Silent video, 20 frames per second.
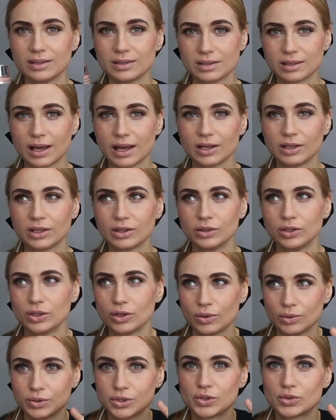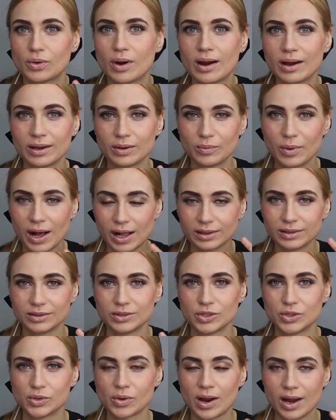is kind of you know dry while
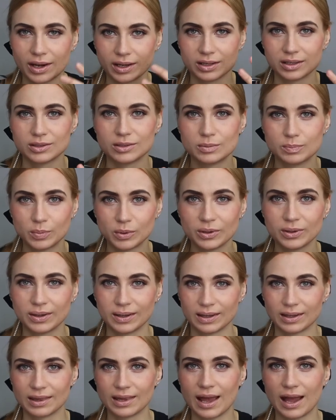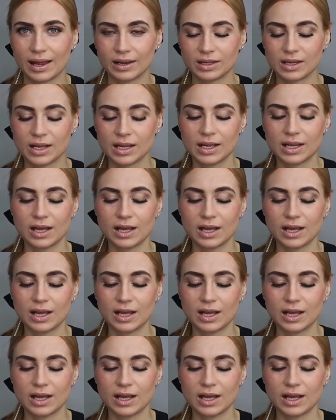it's drying it's pulling that